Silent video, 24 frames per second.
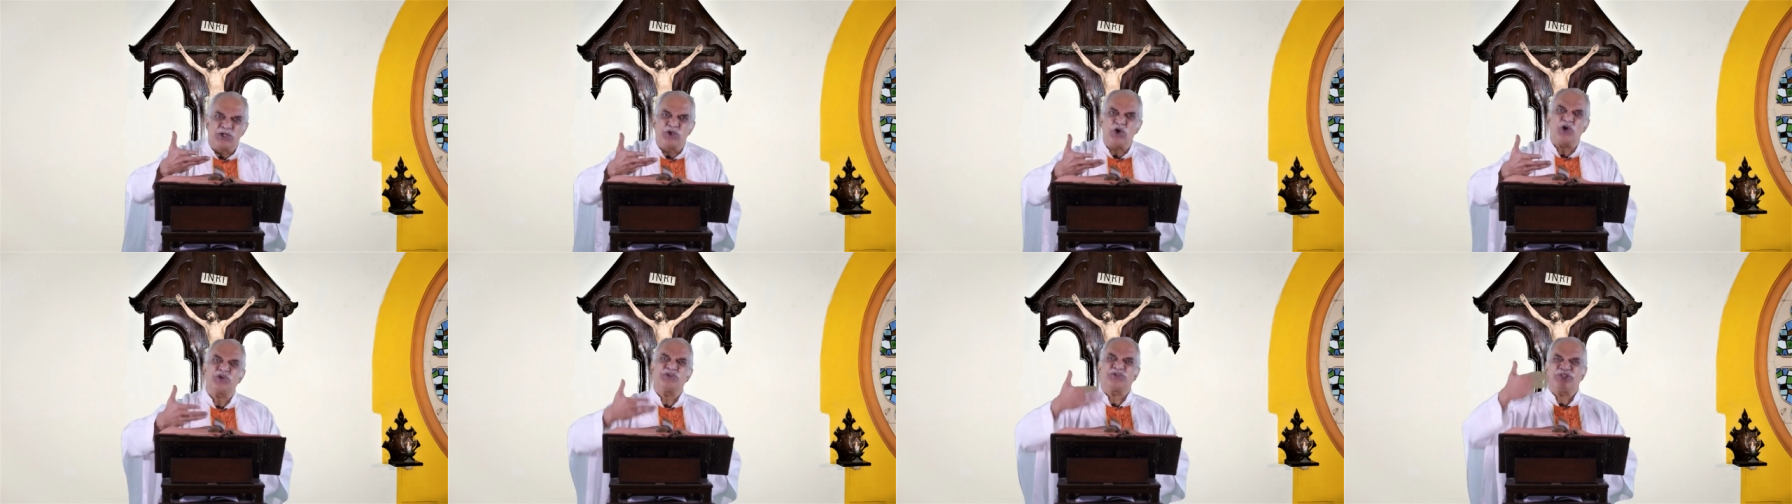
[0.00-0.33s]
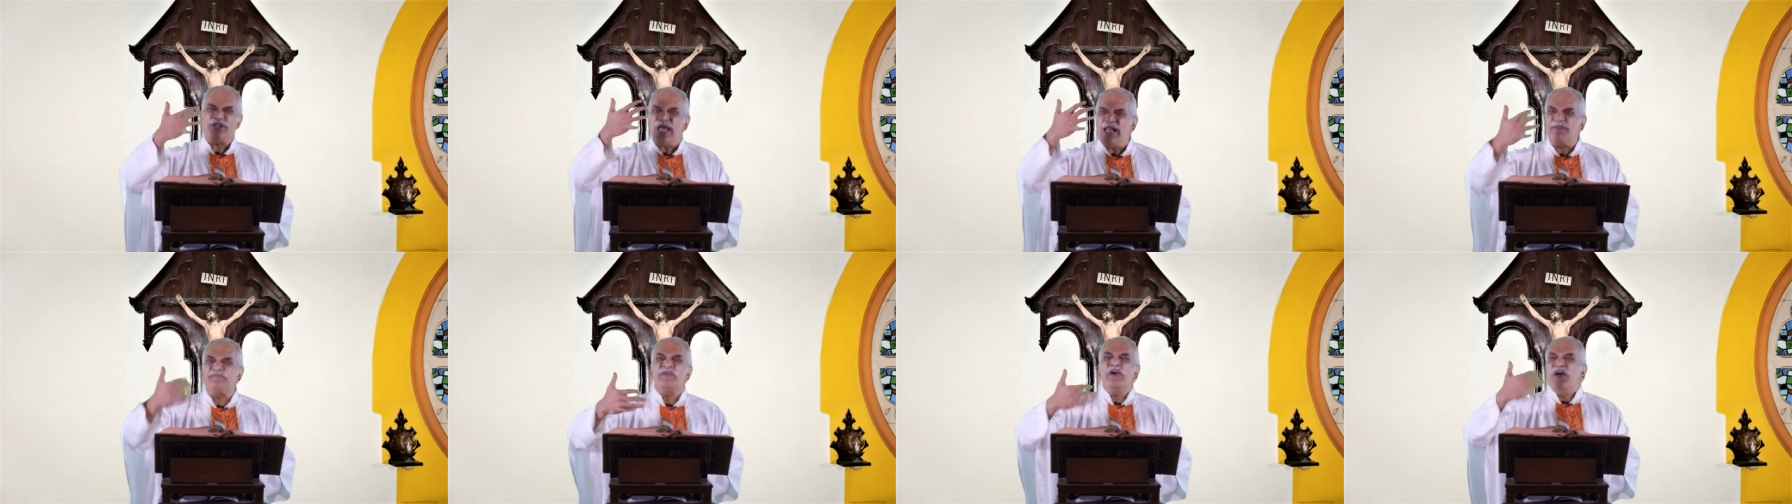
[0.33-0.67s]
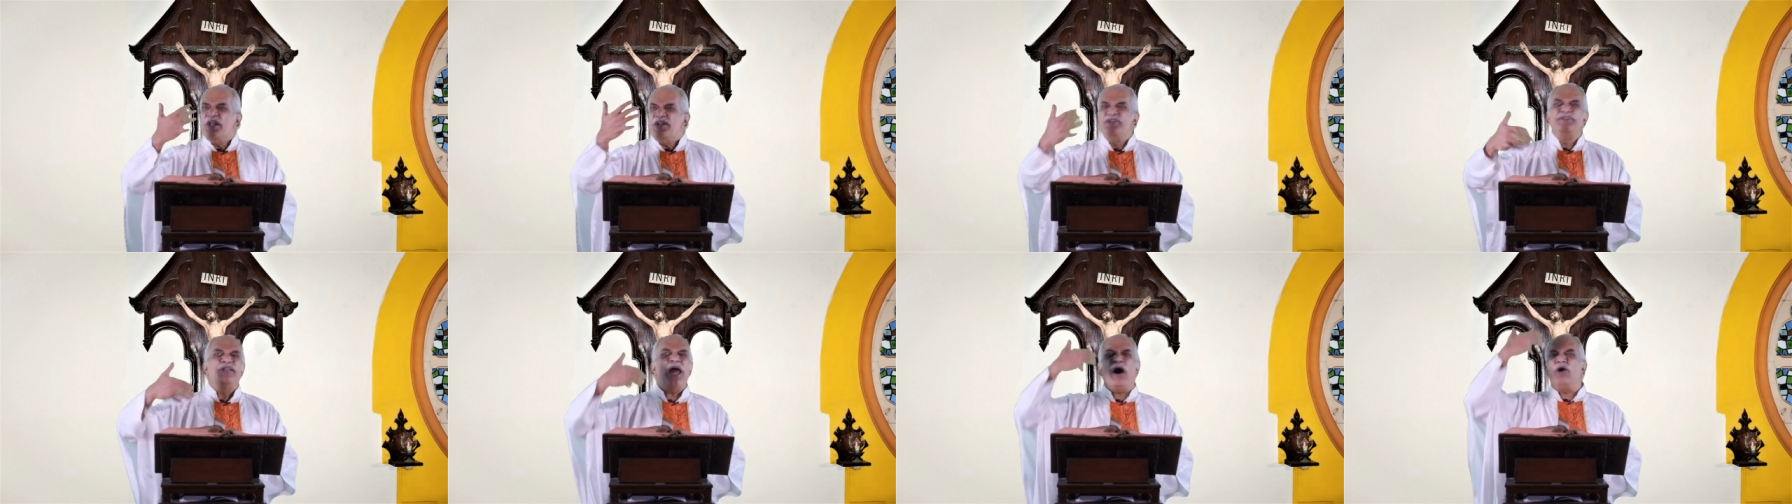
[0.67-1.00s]
yourself.
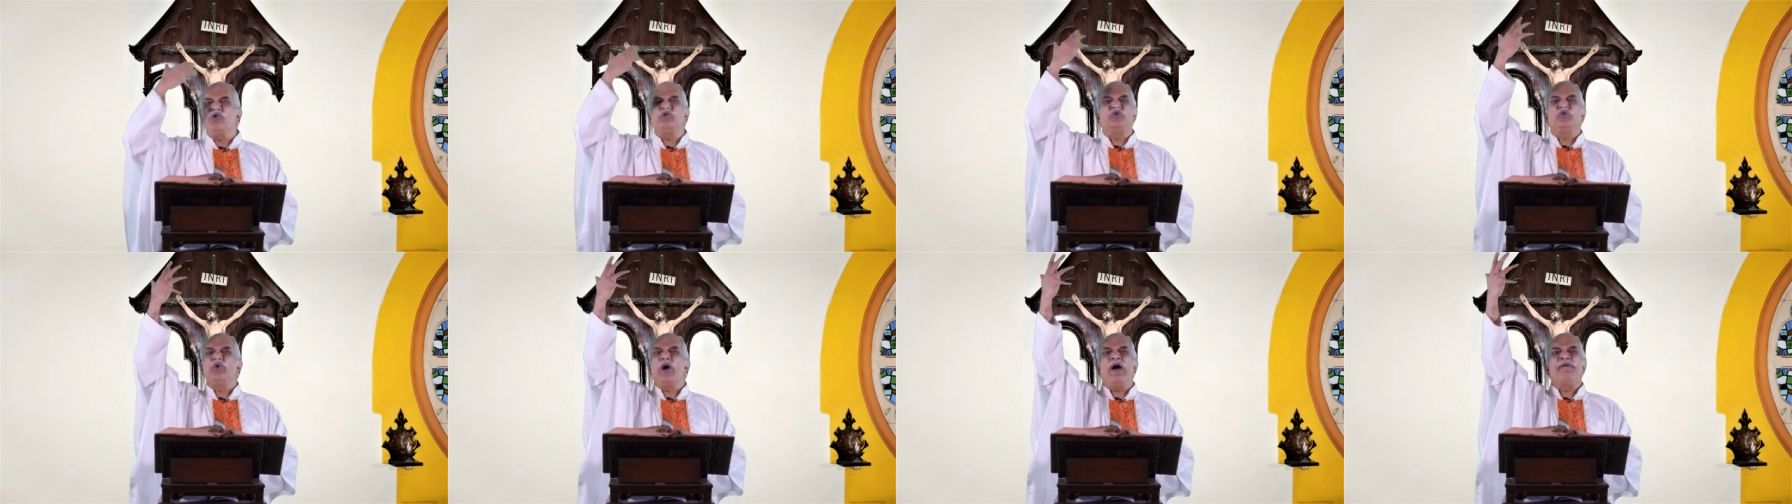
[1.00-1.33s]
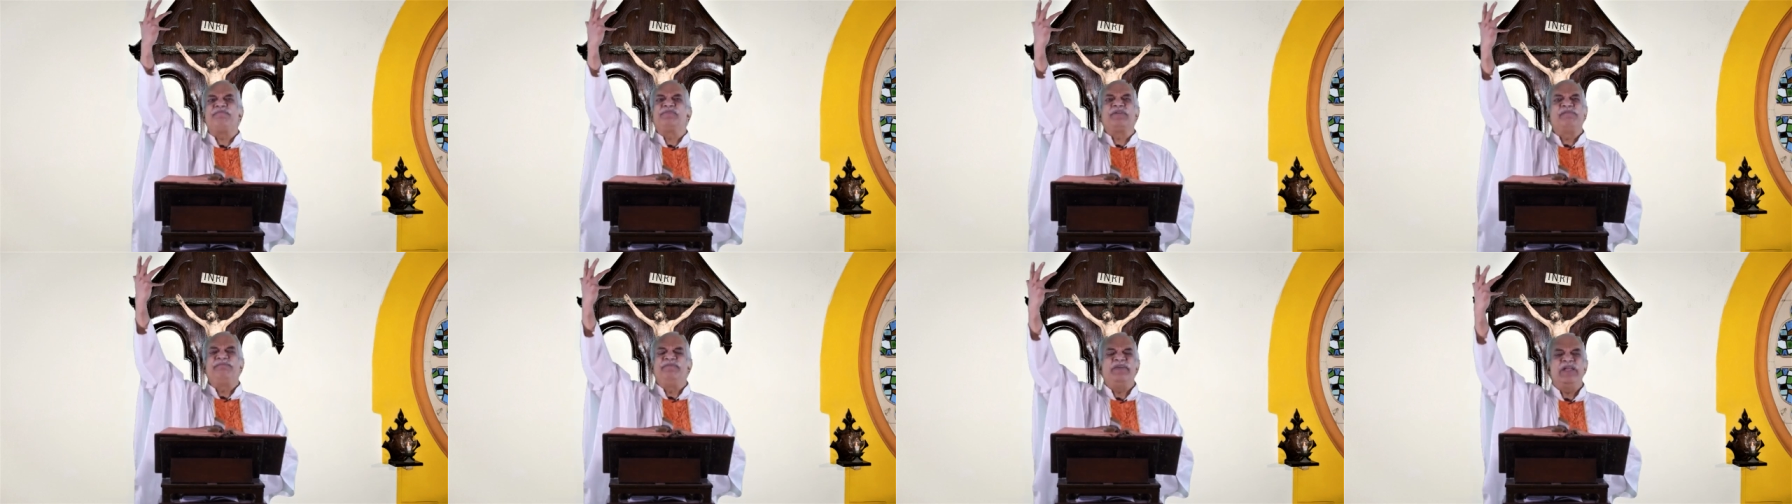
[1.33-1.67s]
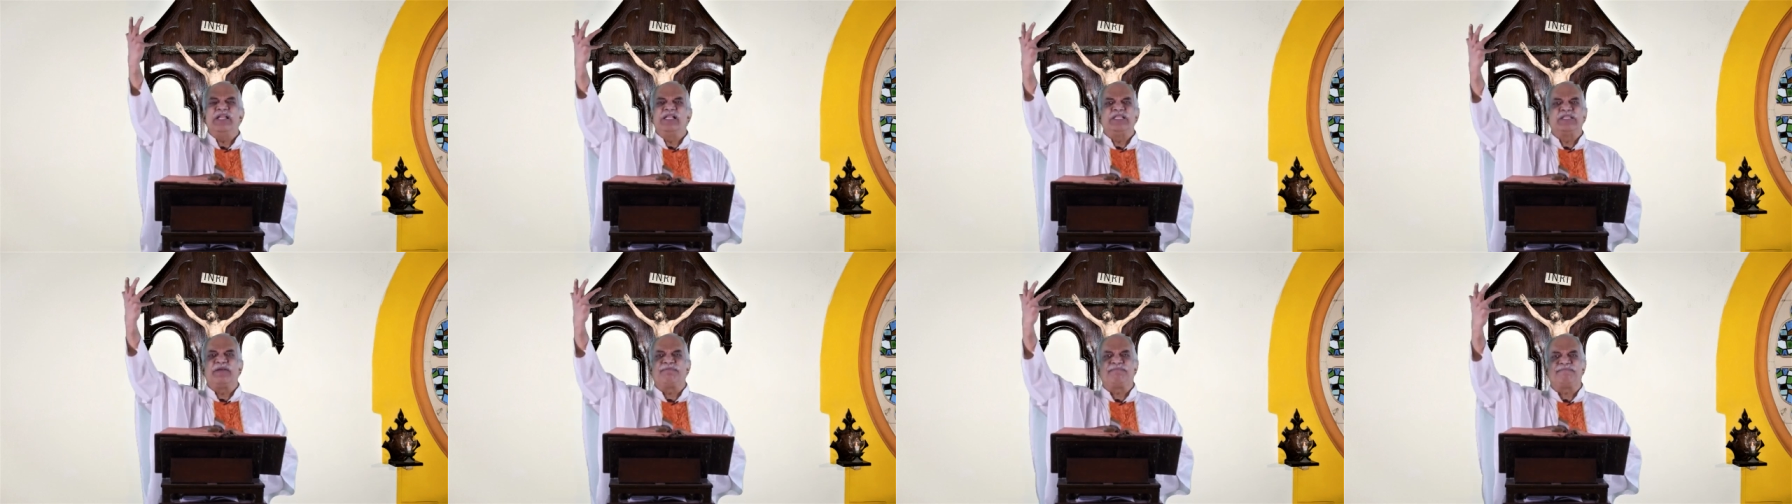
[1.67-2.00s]
Now you have
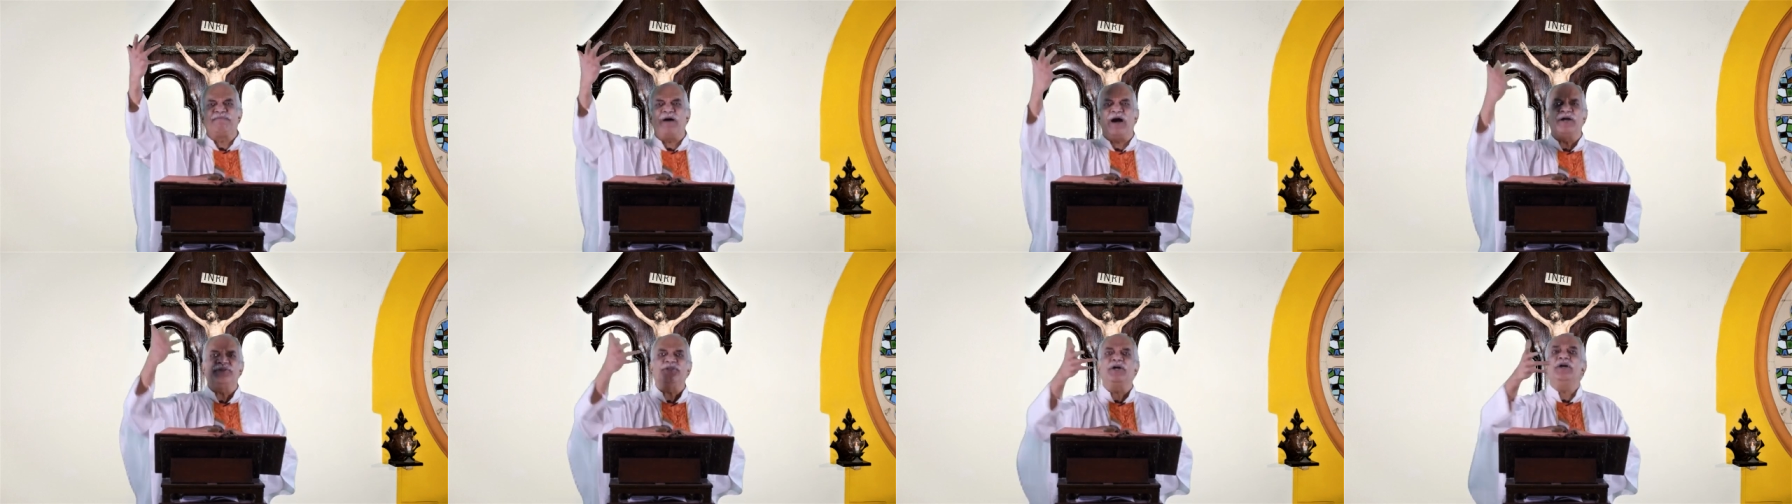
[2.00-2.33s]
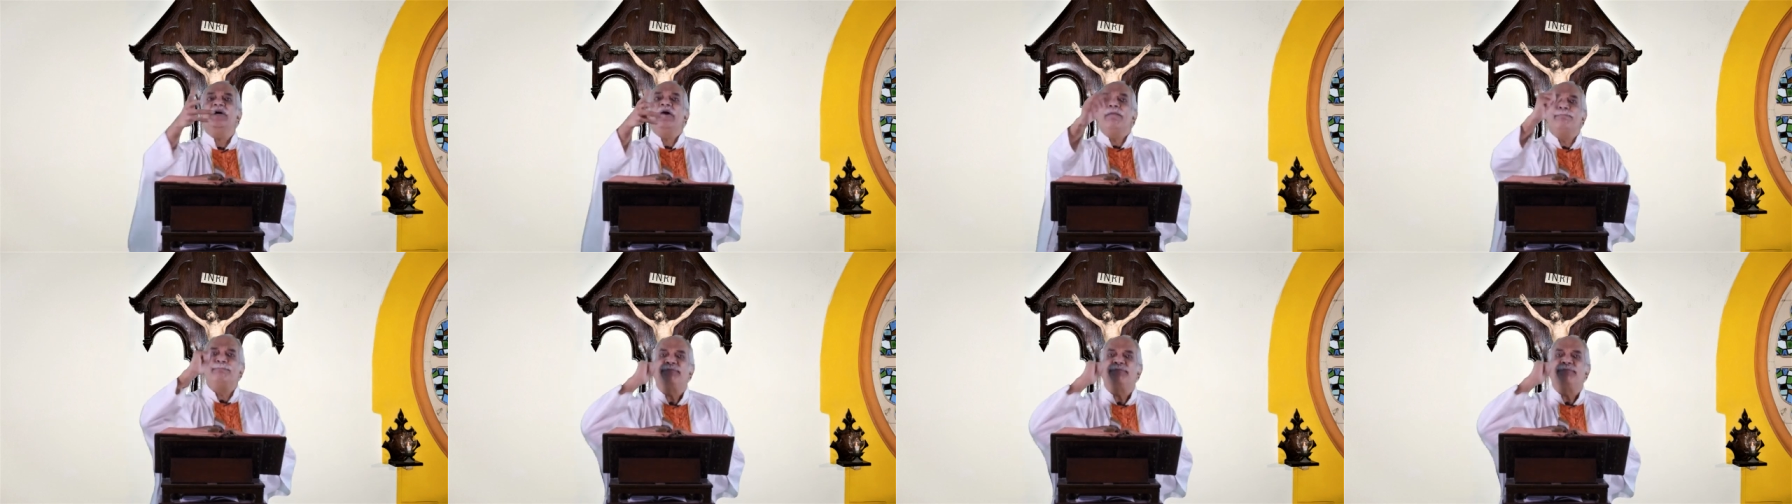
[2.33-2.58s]
revealed the Father,